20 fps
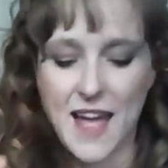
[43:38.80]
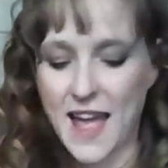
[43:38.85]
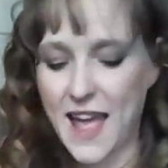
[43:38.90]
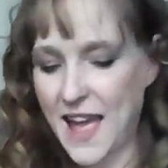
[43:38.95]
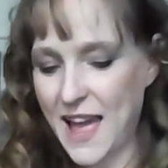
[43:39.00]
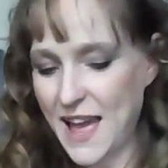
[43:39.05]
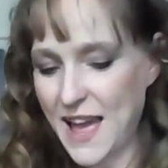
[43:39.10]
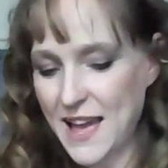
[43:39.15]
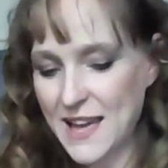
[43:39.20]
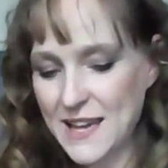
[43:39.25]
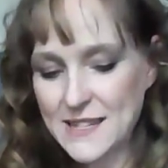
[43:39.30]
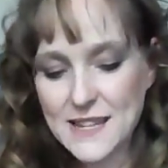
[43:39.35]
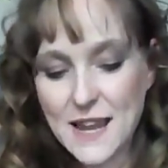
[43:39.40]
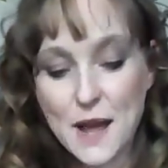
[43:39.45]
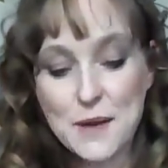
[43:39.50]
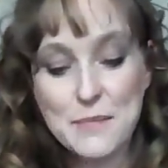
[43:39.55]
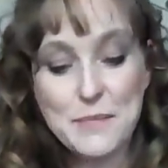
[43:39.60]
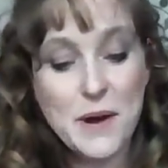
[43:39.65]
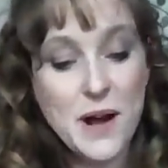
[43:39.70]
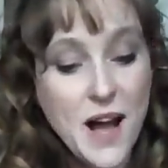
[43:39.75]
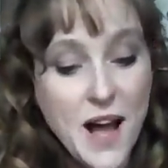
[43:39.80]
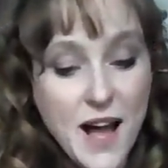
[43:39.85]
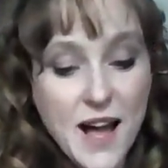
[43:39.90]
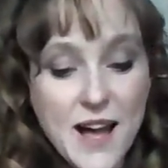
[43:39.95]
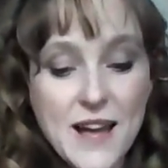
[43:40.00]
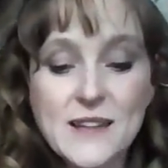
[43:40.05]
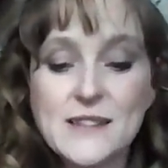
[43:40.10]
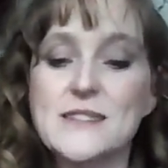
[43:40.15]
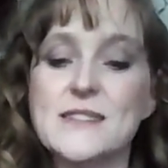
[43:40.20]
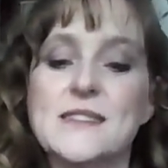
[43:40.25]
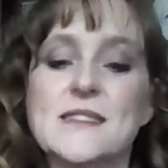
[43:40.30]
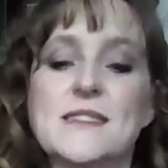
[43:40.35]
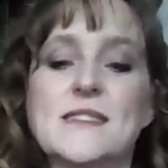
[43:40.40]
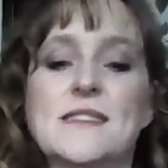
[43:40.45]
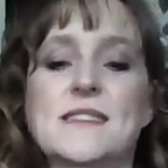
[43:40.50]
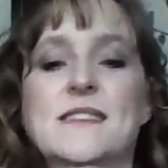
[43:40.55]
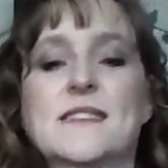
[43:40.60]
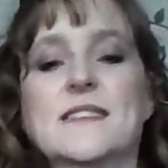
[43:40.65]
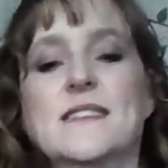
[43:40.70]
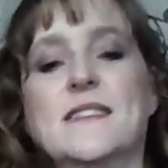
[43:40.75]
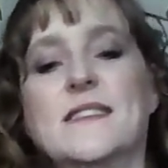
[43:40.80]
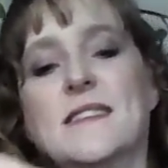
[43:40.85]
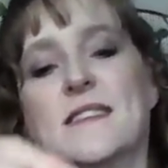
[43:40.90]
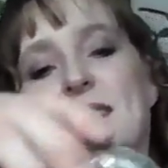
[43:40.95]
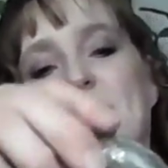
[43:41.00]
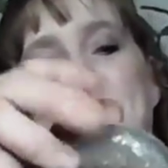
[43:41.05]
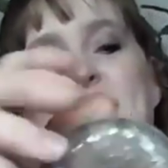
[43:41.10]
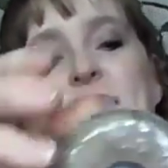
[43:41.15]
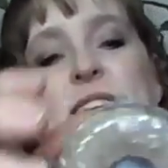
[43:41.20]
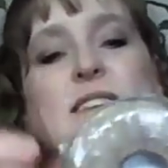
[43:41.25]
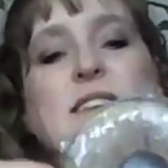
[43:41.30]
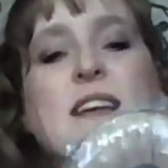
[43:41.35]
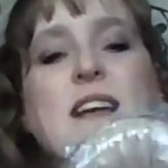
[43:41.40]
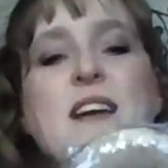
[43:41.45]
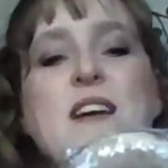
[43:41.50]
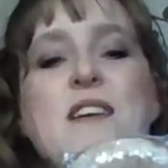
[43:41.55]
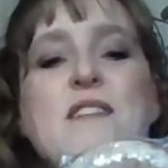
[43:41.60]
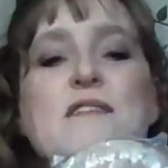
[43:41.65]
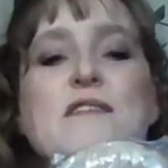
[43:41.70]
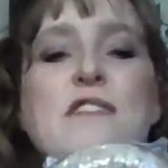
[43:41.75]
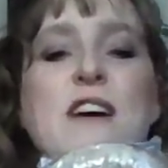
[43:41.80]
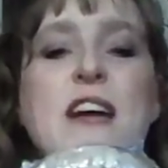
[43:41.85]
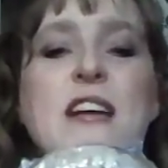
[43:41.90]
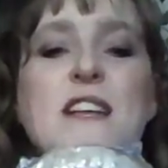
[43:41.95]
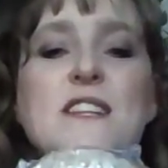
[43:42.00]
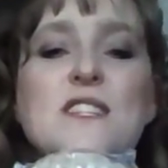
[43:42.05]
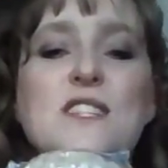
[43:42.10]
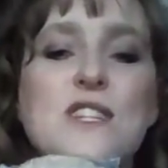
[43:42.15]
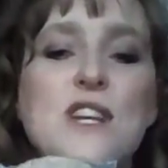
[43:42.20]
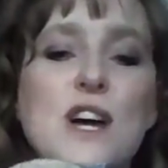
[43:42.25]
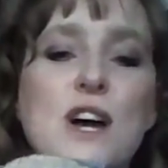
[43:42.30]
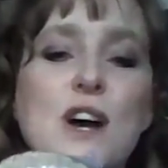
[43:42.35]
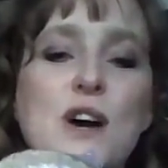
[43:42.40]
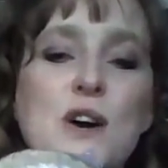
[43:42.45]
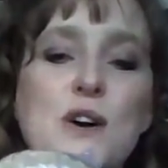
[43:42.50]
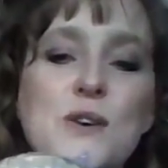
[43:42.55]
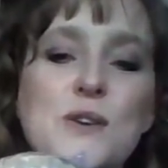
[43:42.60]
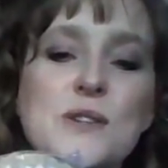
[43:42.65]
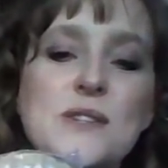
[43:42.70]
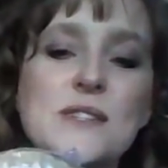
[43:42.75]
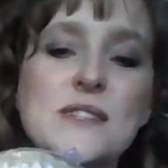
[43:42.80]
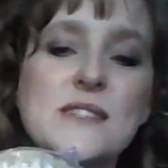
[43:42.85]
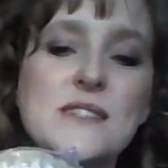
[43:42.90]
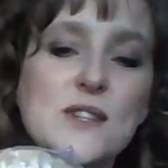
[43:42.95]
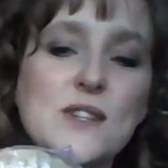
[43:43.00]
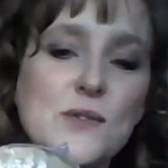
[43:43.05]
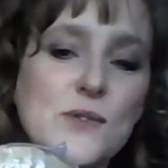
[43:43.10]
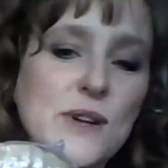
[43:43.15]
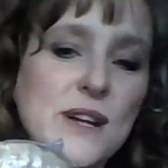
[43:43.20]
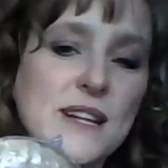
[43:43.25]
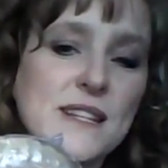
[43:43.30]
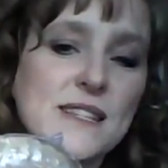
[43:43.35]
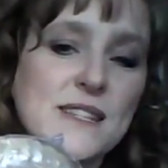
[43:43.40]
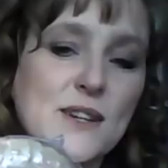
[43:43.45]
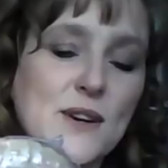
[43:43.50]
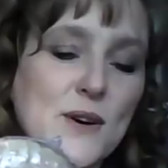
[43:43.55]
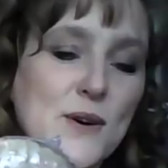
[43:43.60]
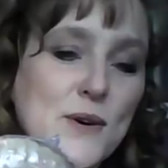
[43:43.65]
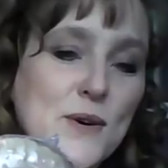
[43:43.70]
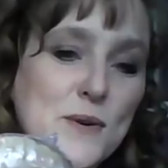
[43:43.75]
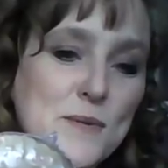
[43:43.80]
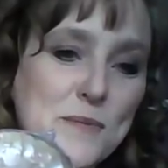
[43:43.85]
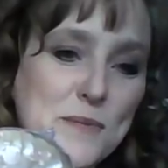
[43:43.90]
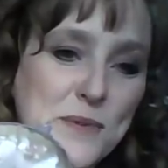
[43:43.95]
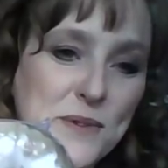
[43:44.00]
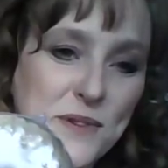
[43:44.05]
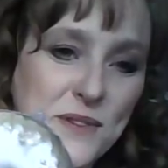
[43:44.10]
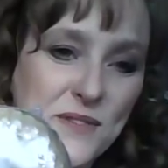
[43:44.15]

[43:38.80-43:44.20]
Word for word: And I bought French Toast Donut Soap.